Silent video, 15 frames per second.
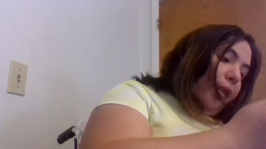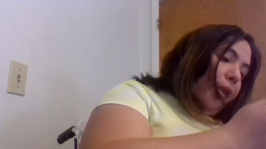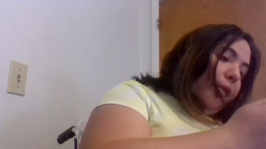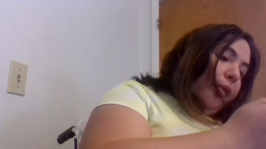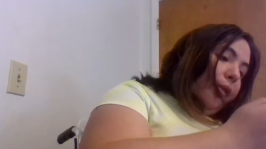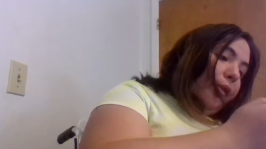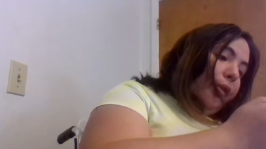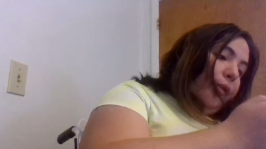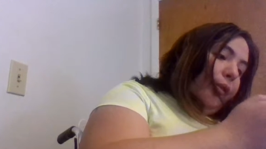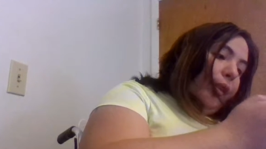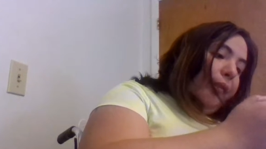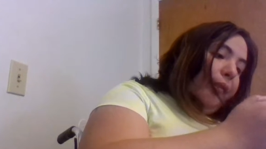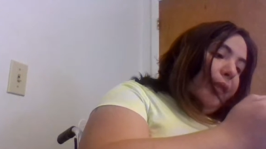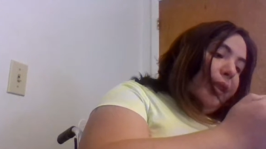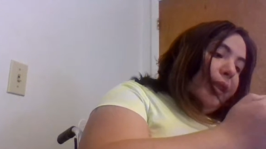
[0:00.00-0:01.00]
also
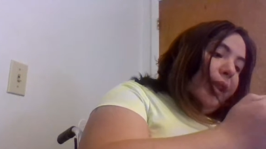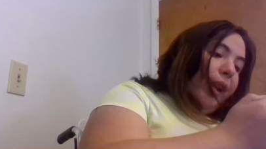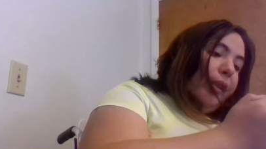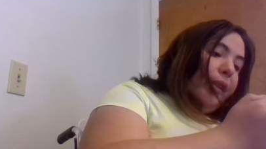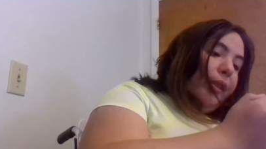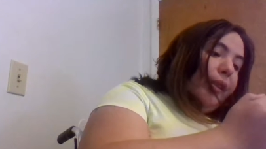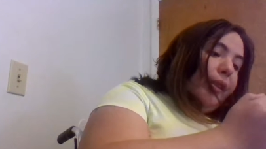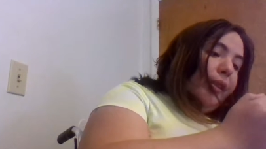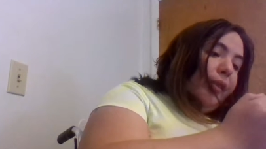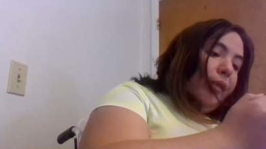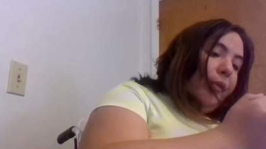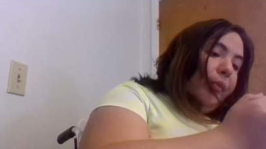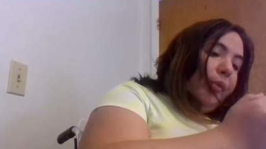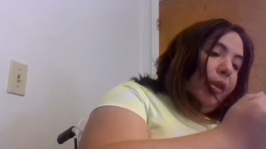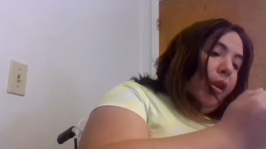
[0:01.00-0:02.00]
great with salads,
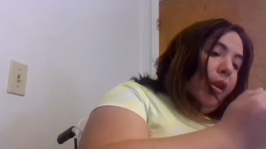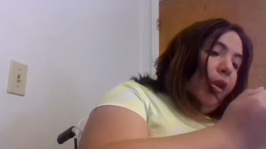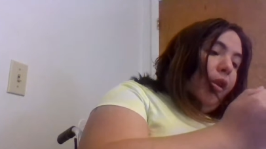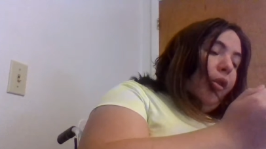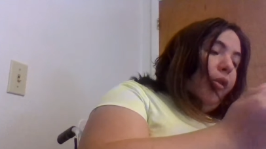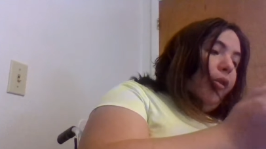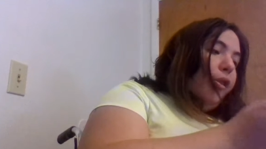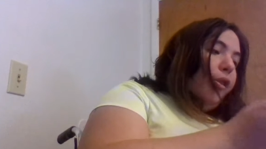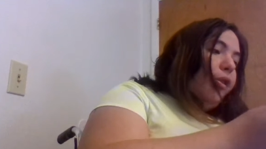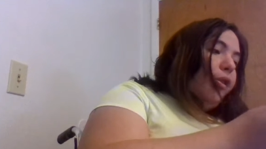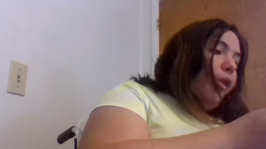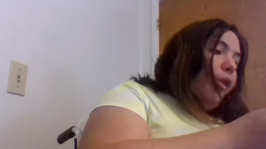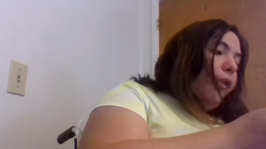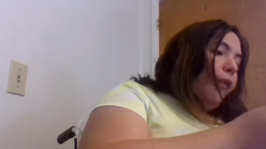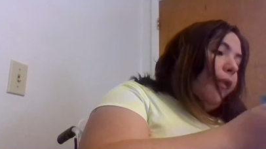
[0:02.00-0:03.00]
soups, or
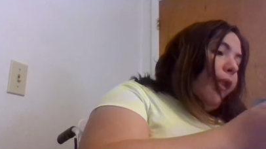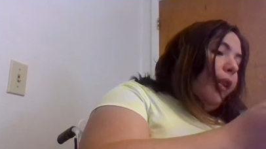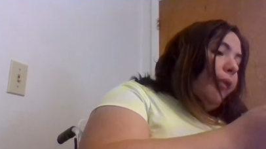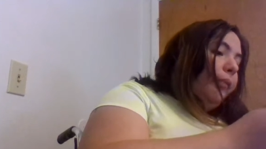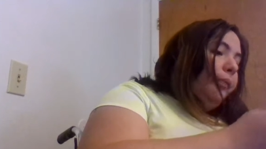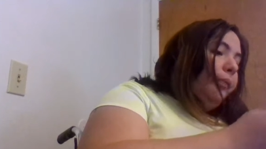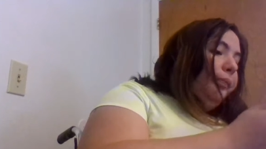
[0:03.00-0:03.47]
stir fry.